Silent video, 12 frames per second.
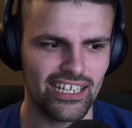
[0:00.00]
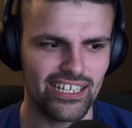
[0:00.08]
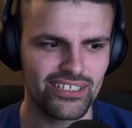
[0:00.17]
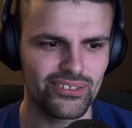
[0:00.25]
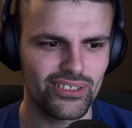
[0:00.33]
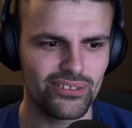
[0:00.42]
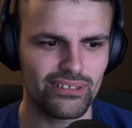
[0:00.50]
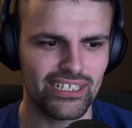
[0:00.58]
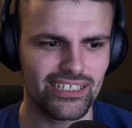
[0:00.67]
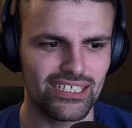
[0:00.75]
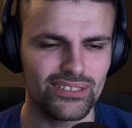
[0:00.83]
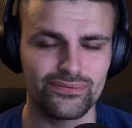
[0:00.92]
I don't know.
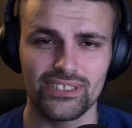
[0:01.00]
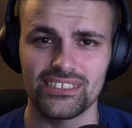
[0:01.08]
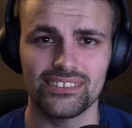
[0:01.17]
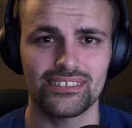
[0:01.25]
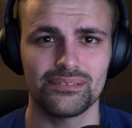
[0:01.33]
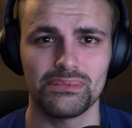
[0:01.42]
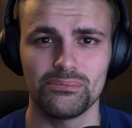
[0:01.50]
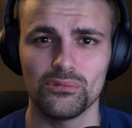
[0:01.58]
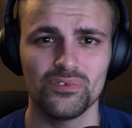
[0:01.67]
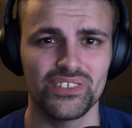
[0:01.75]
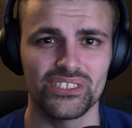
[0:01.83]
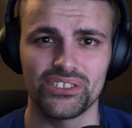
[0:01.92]
I kind of find it to be
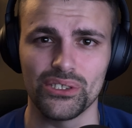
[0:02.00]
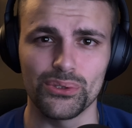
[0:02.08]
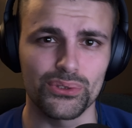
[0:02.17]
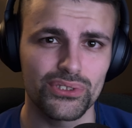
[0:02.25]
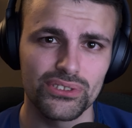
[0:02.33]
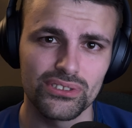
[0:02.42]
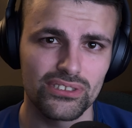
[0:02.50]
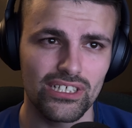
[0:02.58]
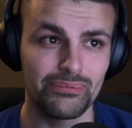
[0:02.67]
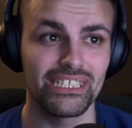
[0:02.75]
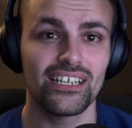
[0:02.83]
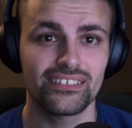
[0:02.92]
more of a joke.
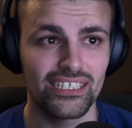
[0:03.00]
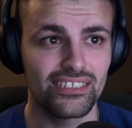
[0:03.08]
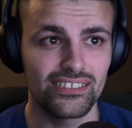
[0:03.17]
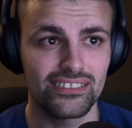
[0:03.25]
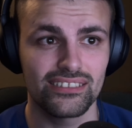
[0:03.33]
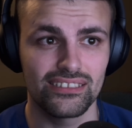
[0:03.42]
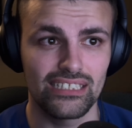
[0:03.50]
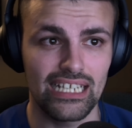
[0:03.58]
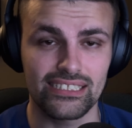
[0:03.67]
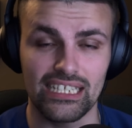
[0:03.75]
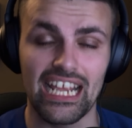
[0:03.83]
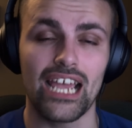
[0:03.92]
I mean, not that this
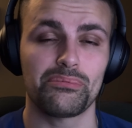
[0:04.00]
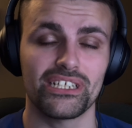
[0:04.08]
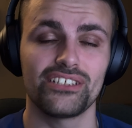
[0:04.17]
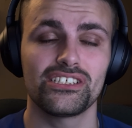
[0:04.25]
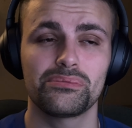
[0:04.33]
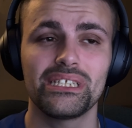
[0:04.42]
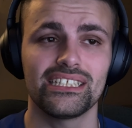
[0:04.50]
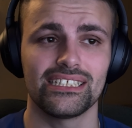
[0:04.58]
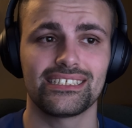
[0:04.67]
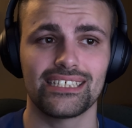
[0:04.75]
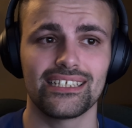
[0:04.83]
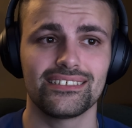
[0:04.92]
hasn't happened. I just mean in
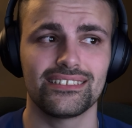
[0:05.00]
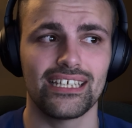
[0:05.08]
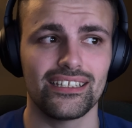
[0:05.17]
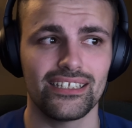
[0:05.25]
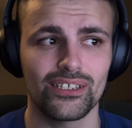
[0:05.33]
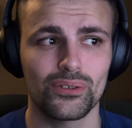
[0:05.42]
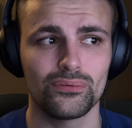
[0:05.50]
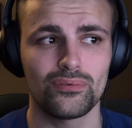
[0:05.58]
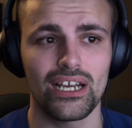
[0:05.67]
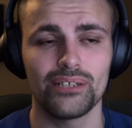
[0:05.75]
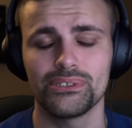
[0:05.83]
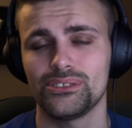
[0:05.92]
the sense that, like,
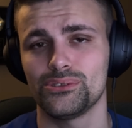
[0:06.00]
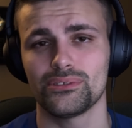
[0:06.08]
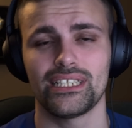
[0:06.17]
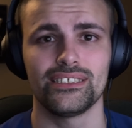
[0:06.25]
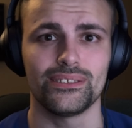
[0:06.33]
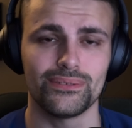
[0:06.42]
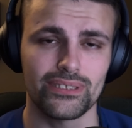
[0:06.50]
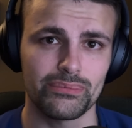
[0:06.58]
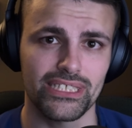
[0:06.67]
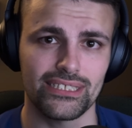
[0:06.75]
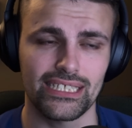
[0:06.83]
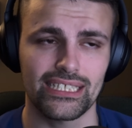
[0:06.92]
why would you try and do
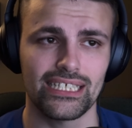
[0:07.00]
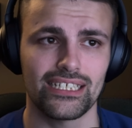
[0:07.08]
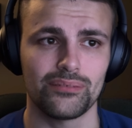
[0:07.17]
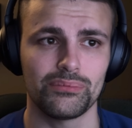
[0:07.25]
something like that? I